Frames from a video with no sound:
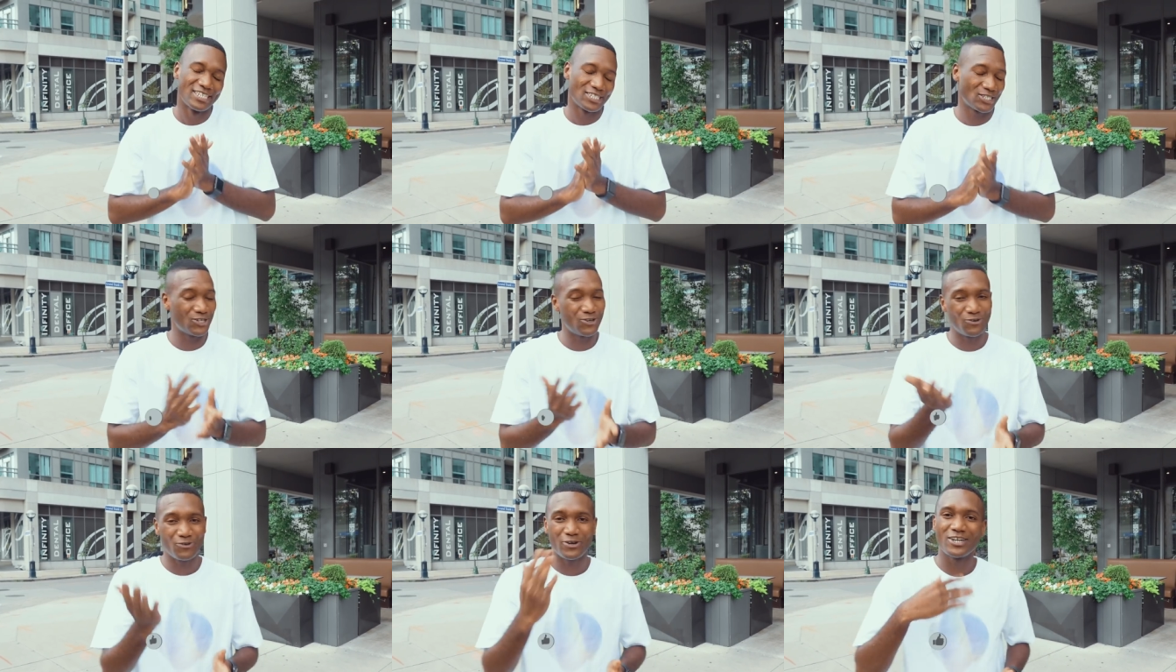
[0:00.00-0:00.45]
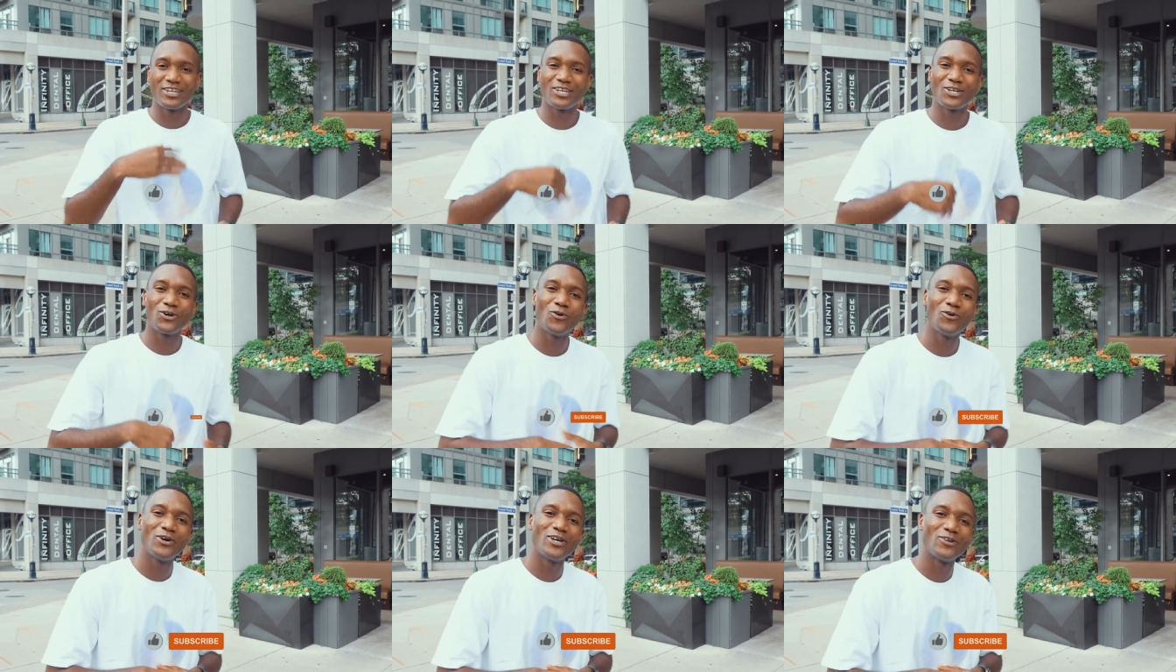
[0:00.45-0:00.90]
So we're gonna
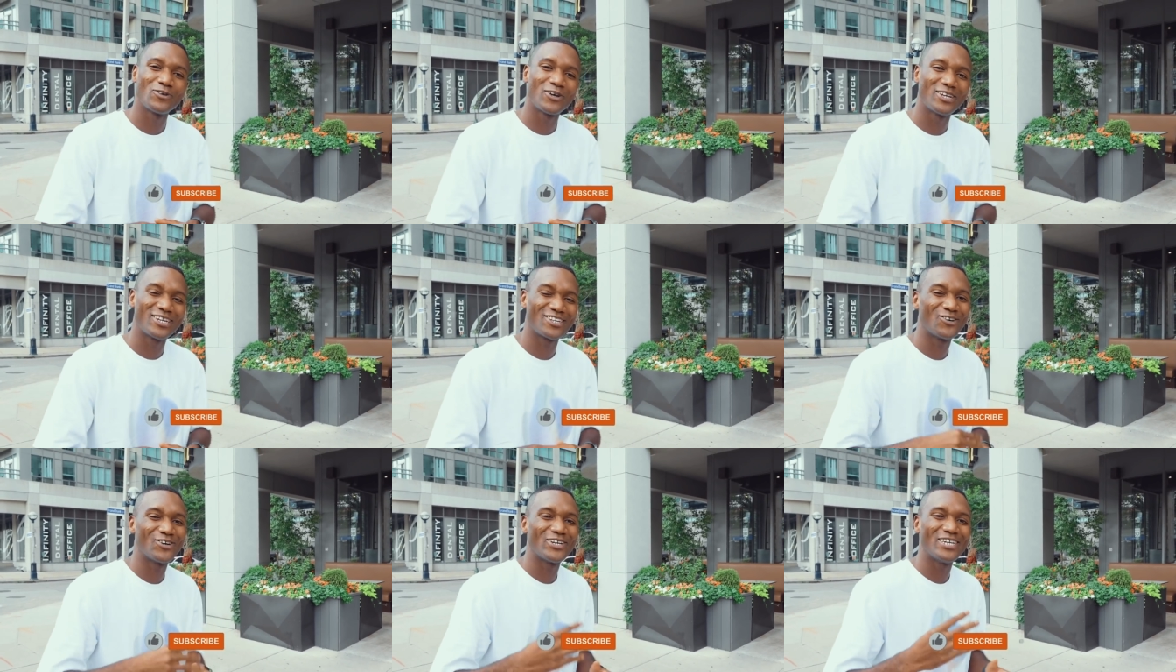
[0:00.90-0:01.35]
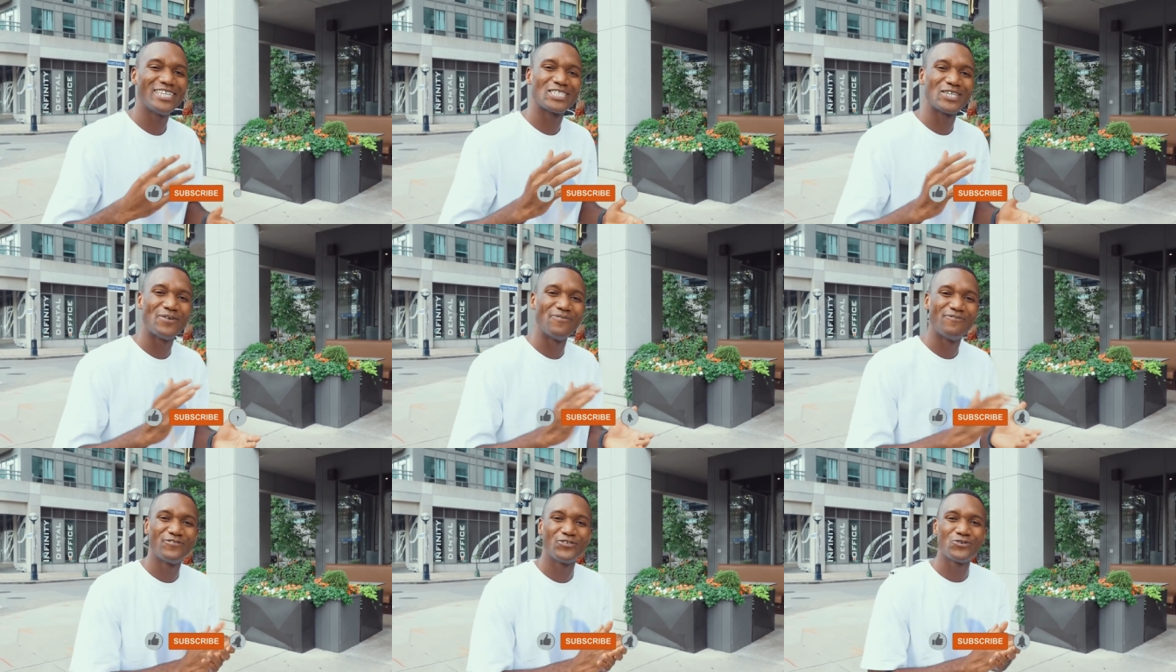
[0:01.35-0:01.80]
go in, we're gonna go eat
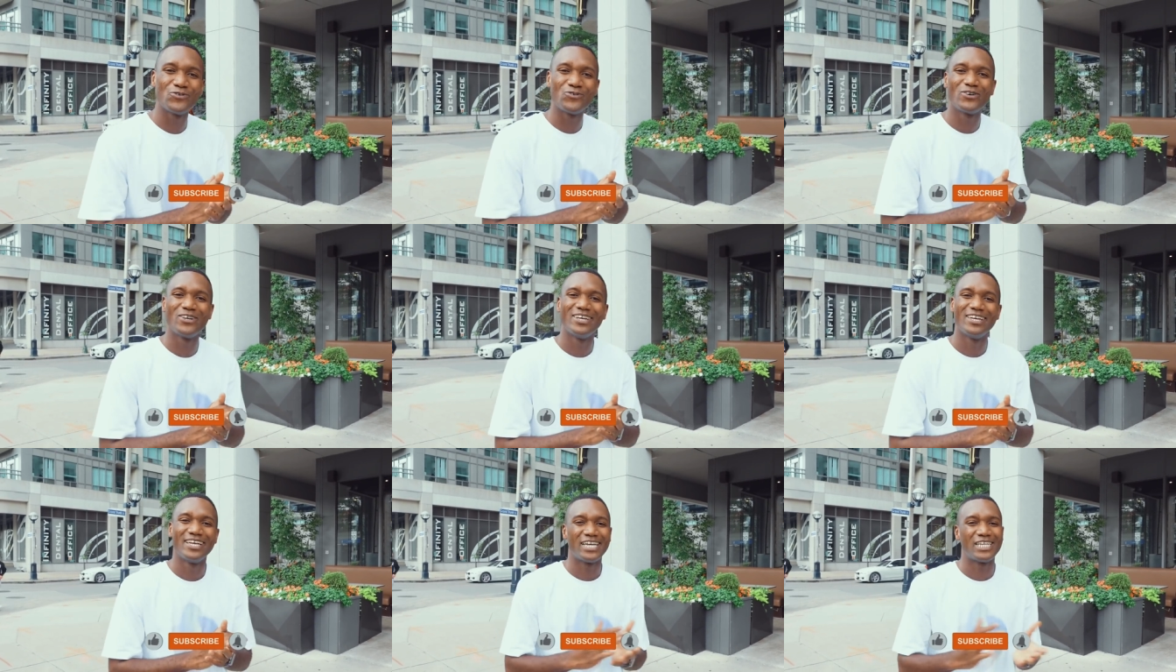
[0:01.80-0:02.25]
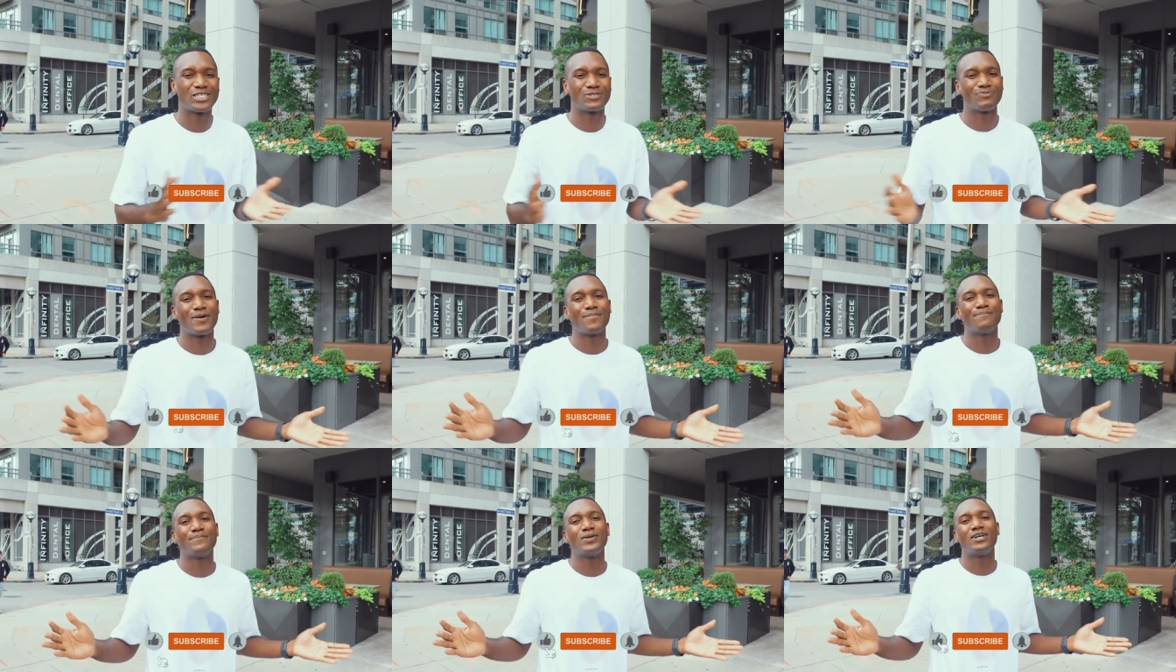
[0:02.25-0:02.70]
some food. It's
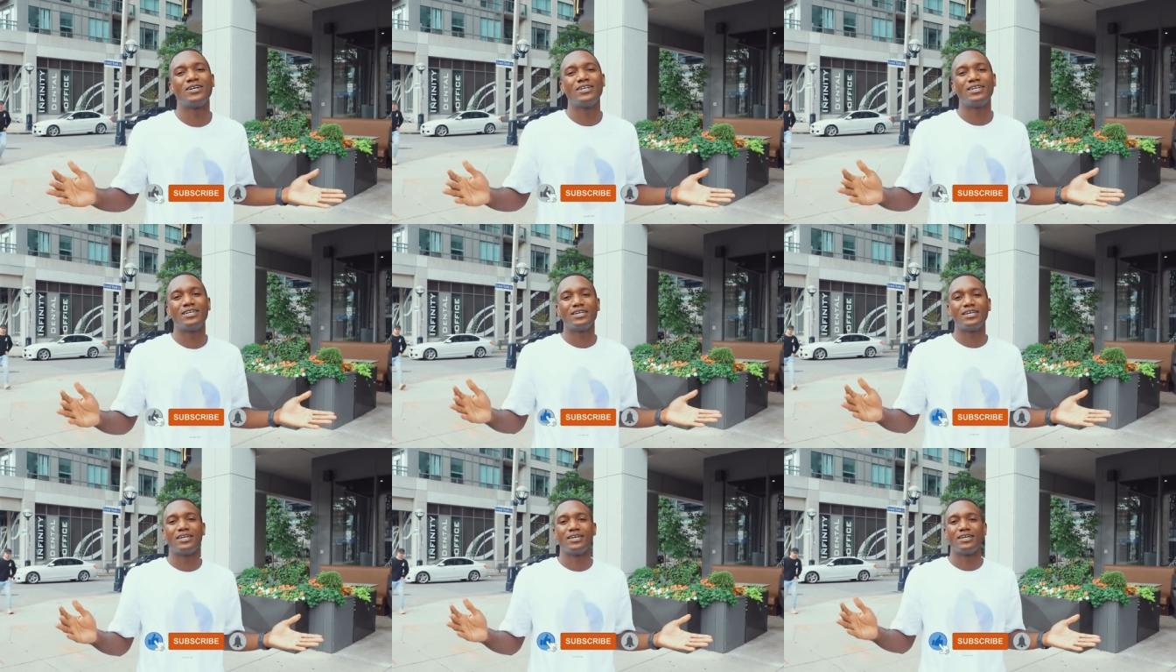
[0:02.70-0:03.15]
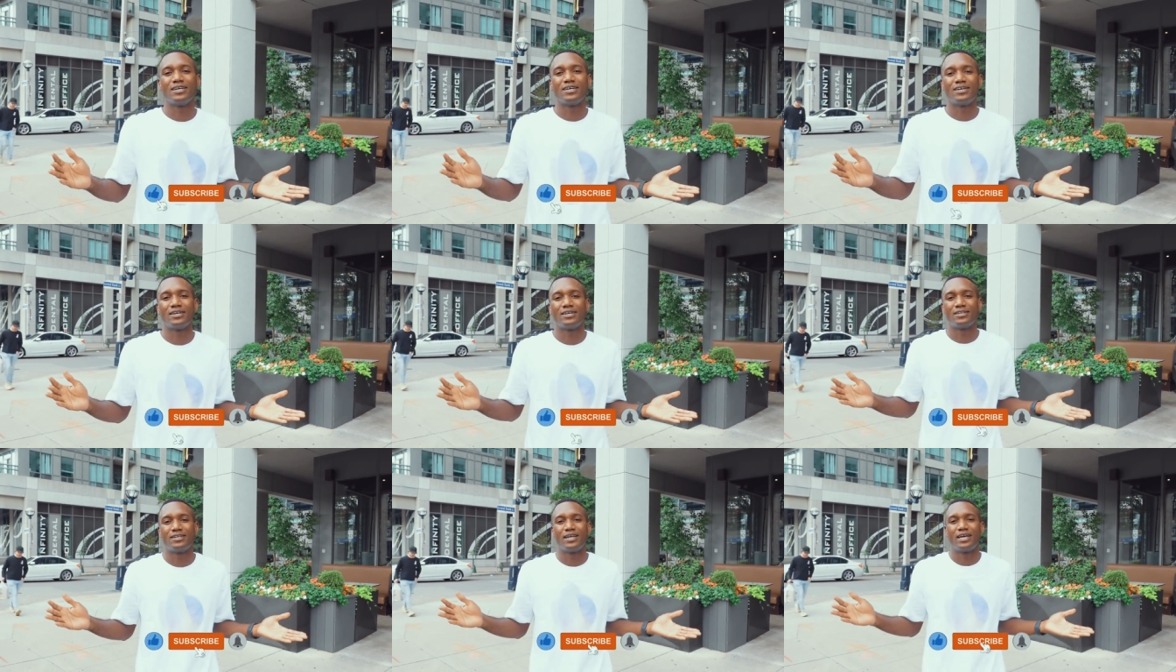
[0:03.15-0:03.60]
my birthday.
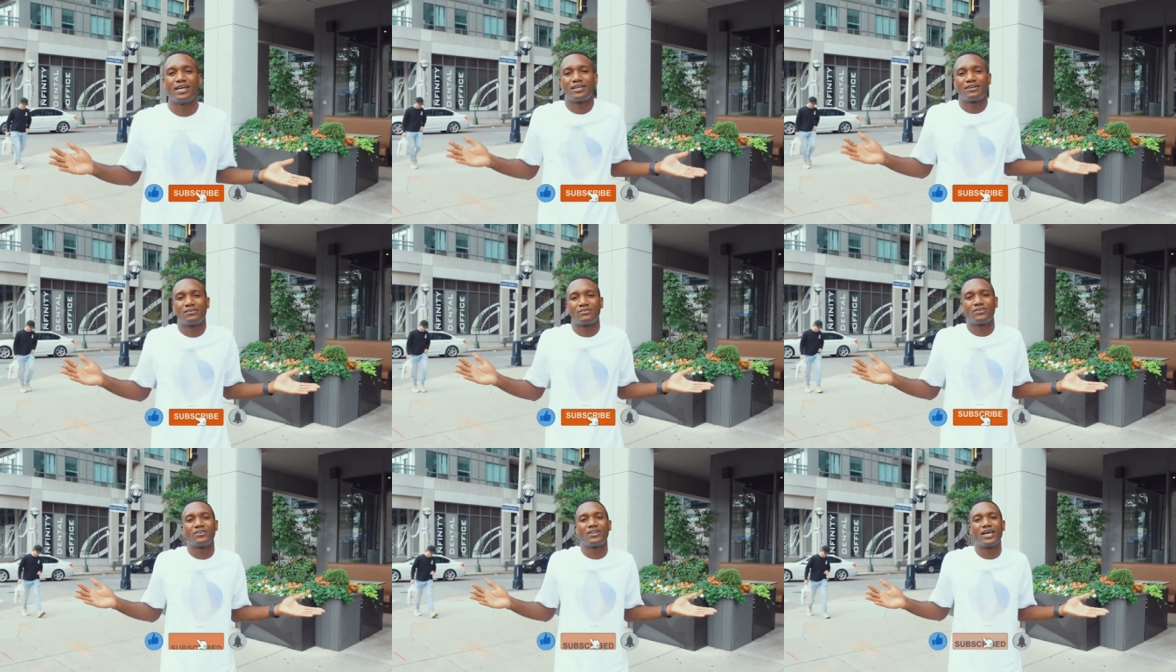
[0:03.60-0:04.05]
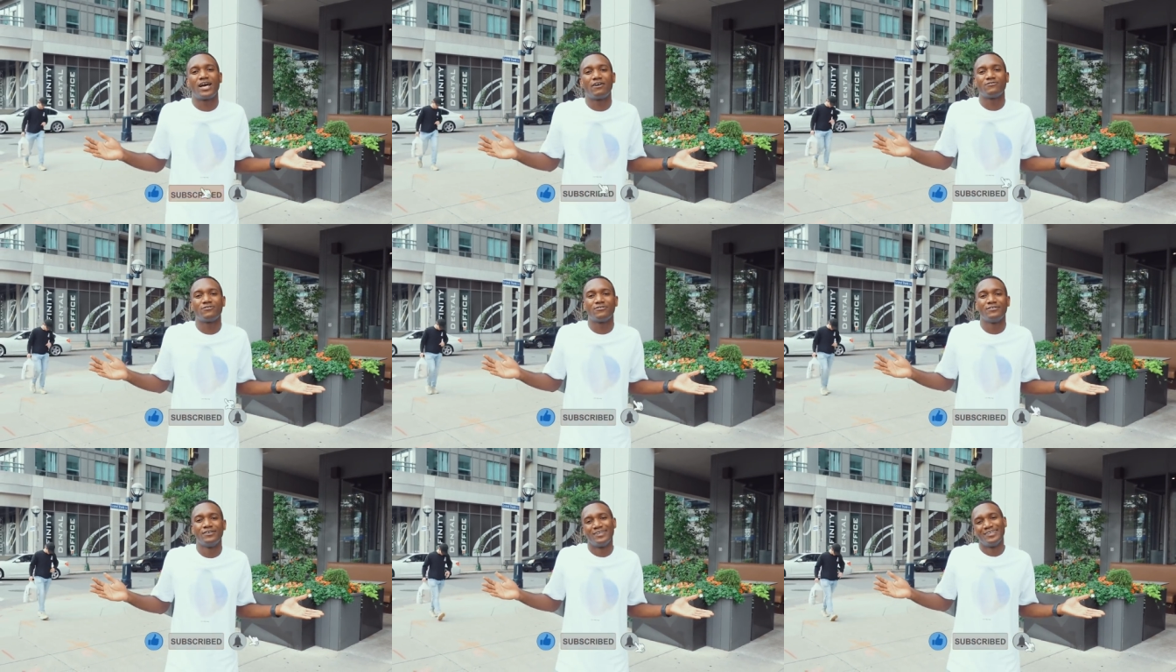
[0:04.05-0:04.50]
Like, we're gonna have
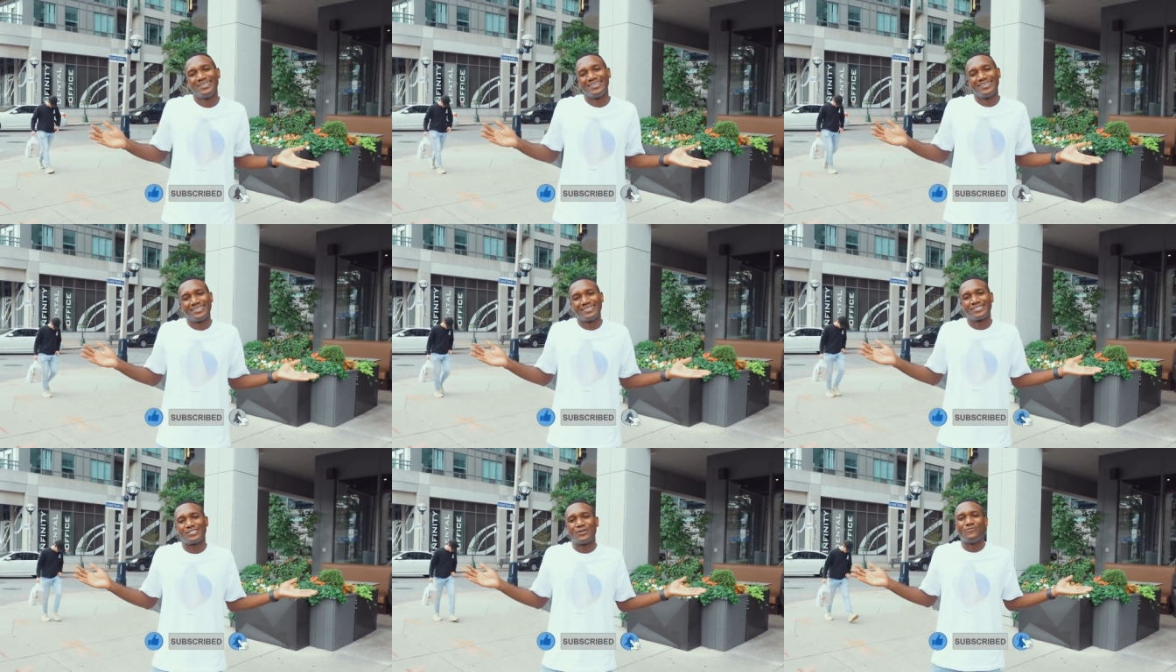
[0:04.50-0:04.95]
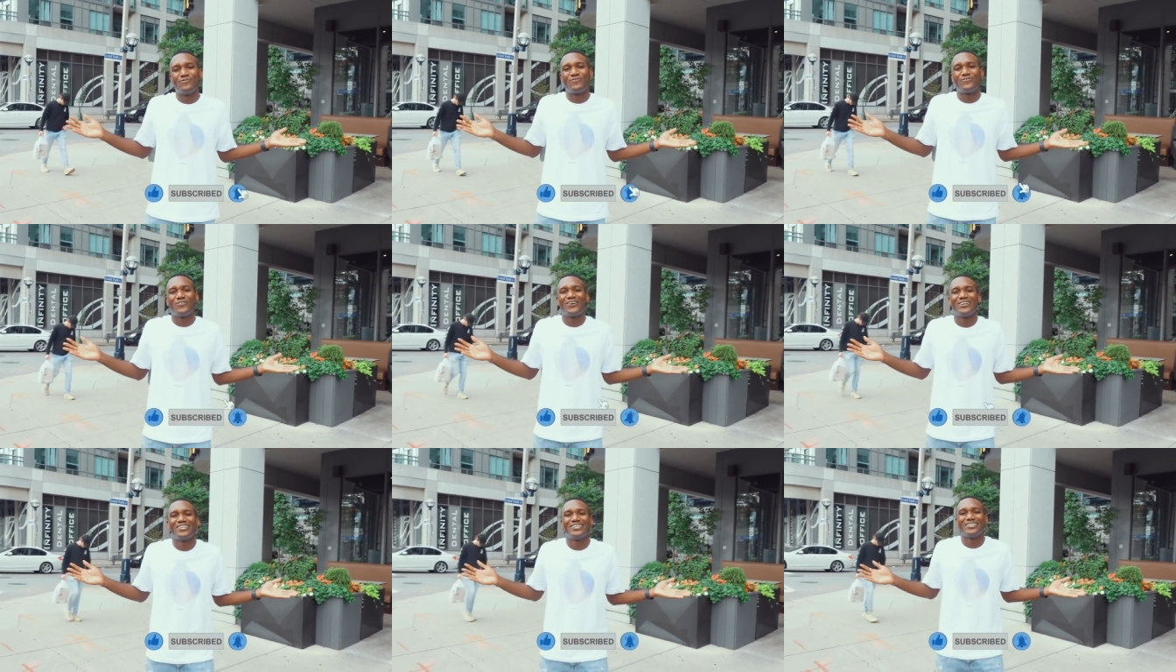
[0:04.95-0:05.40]
some fun.